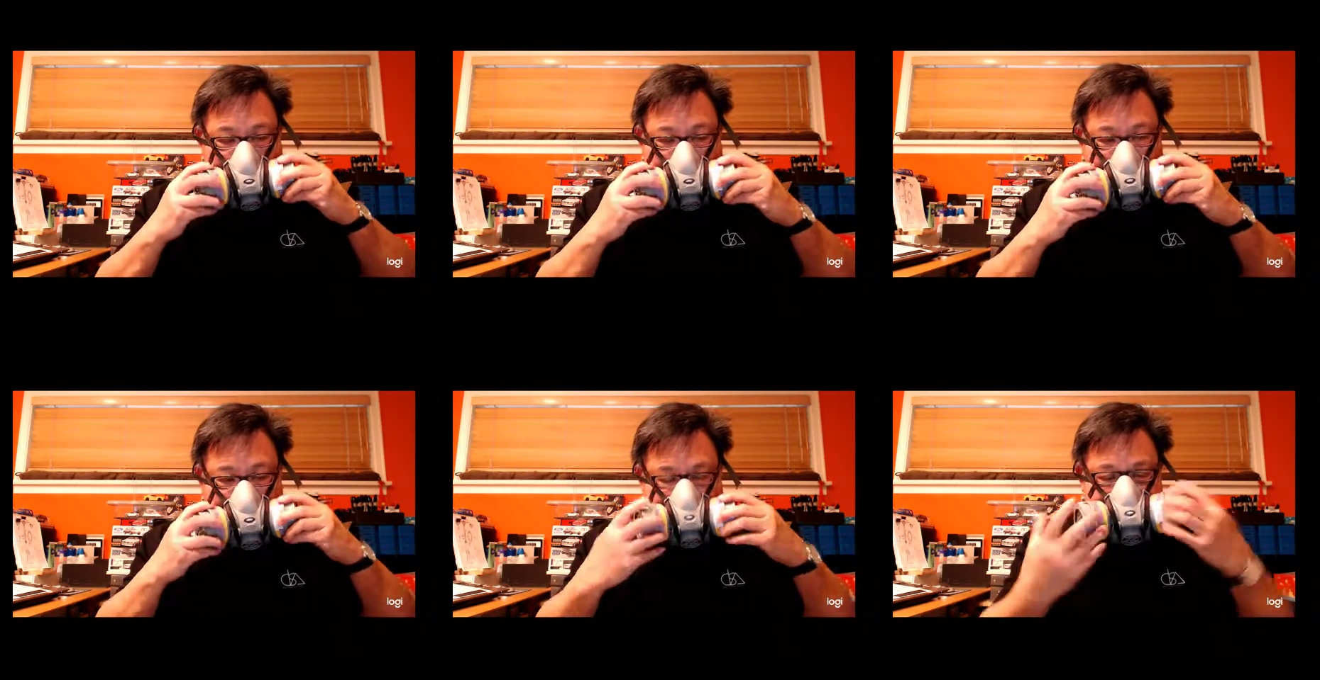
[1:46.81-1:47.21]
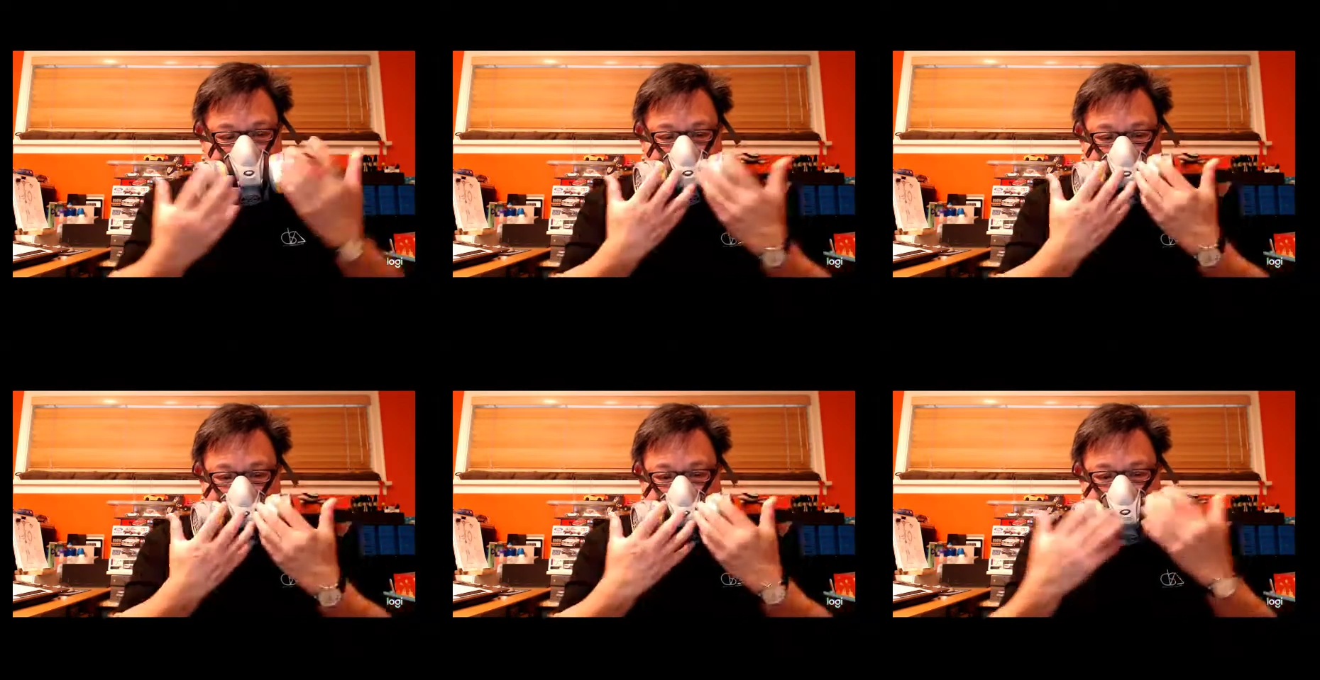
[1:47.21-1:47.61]
and
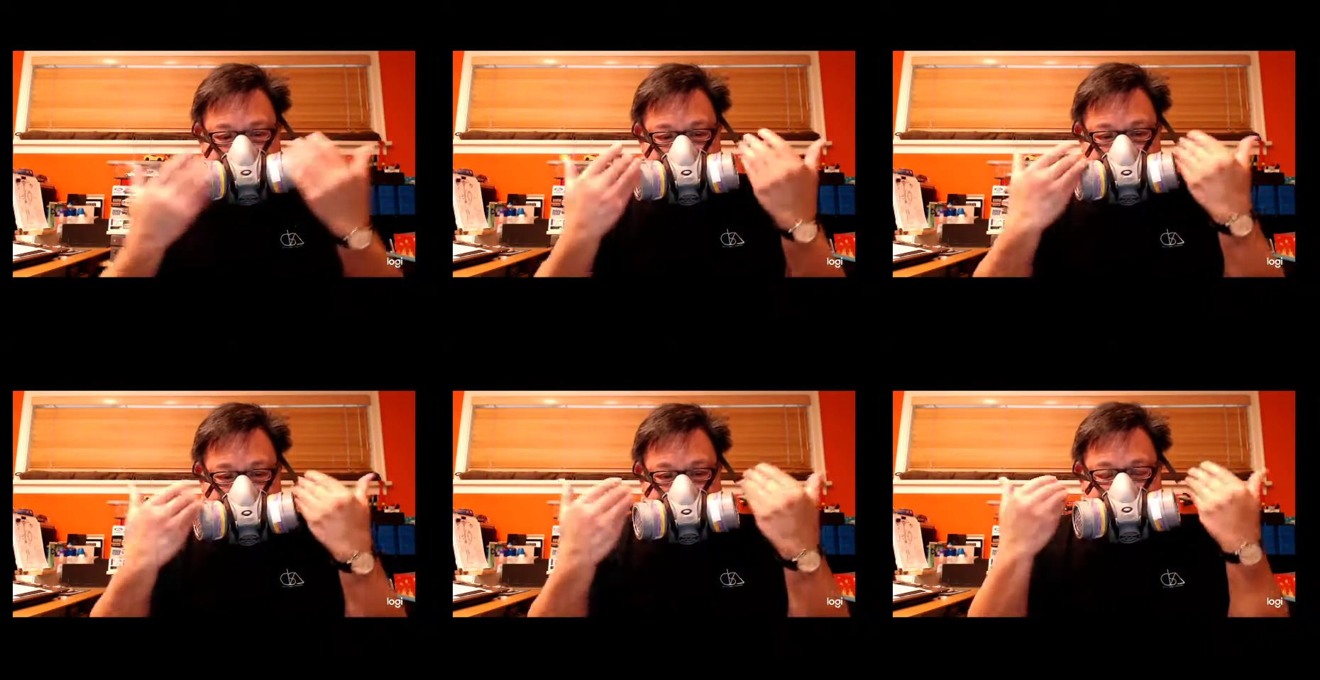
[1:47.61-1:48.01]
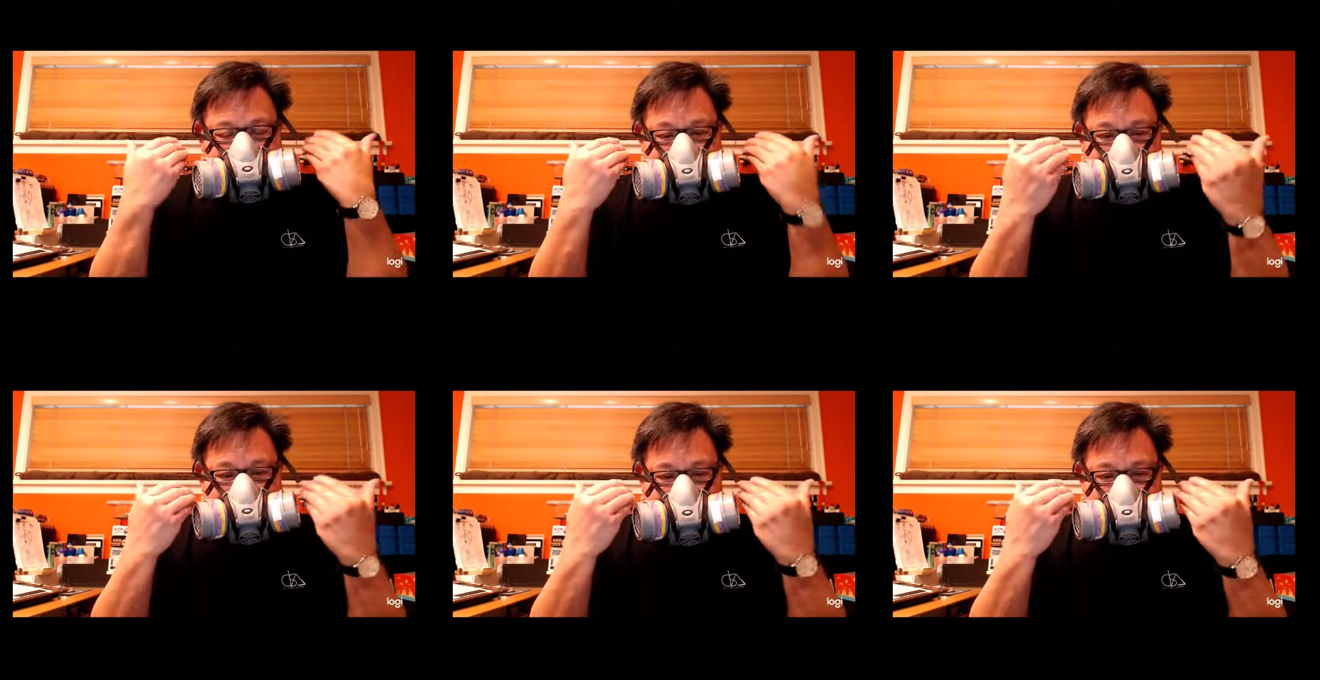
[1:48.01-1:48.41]
secures the mask
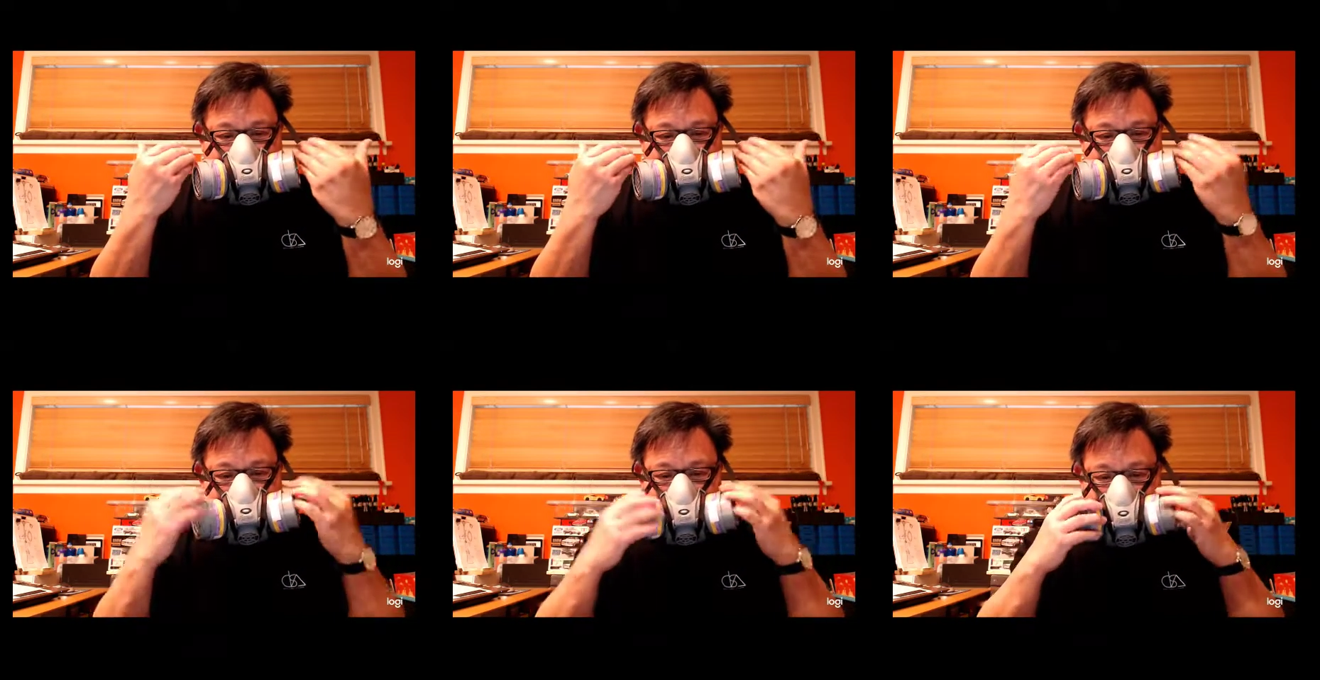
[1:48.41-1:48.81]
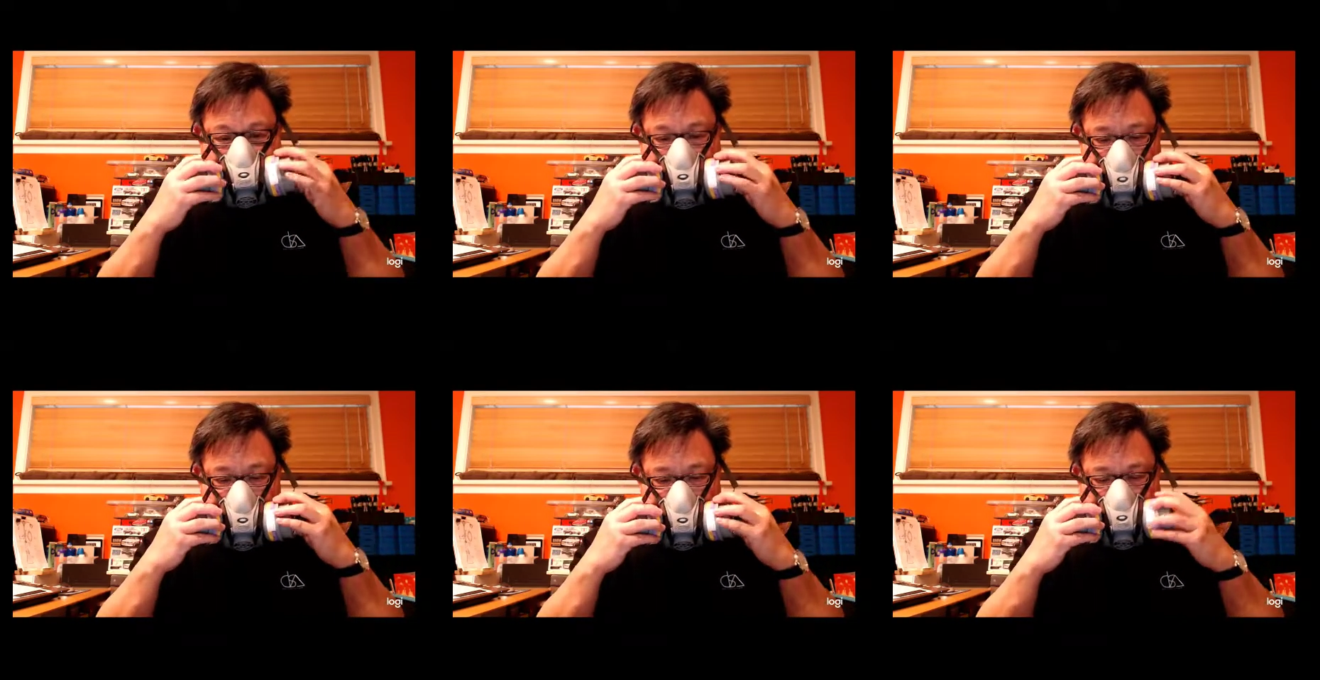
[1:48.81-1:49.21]
against your
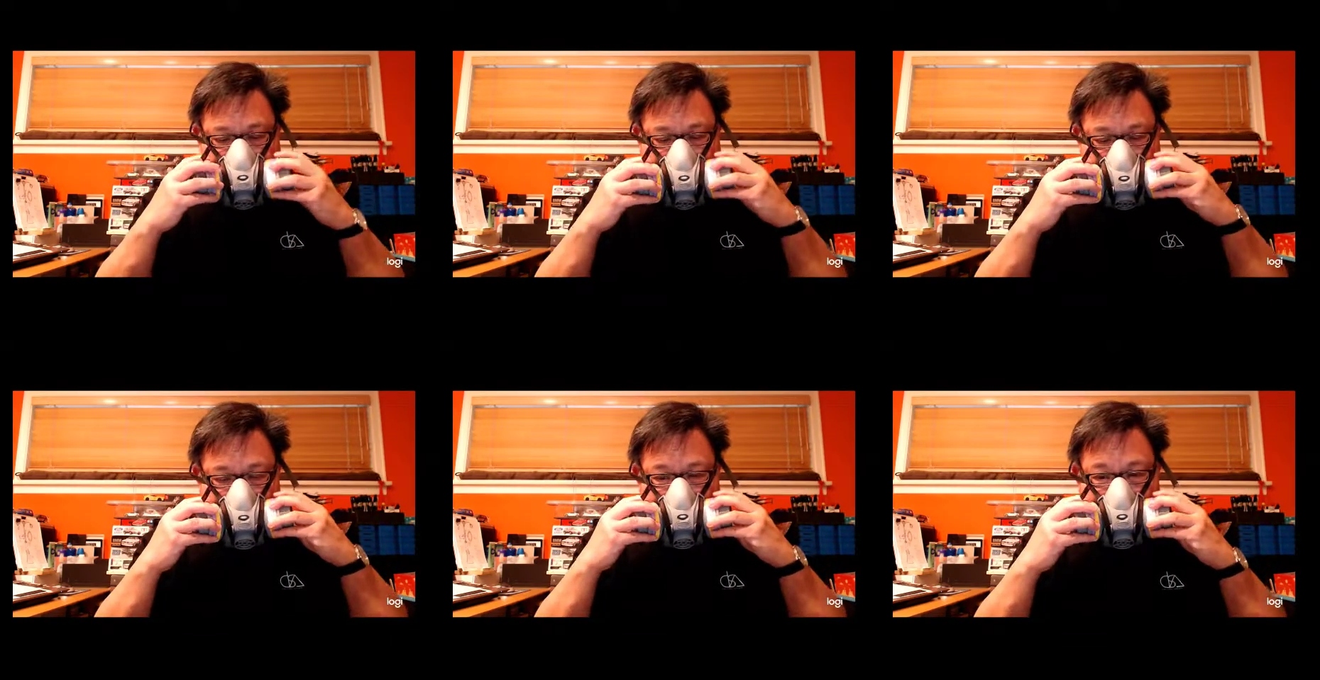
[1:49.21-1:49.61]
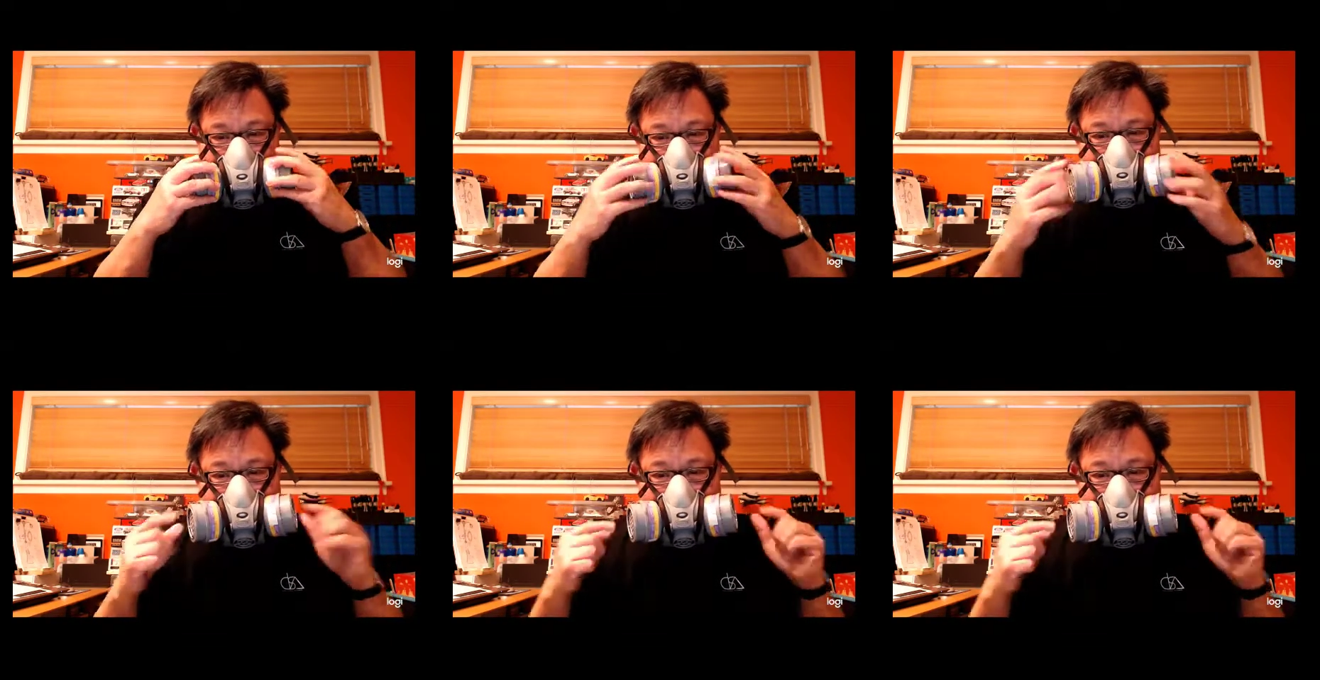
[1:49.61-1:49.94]
cheeks. Okay.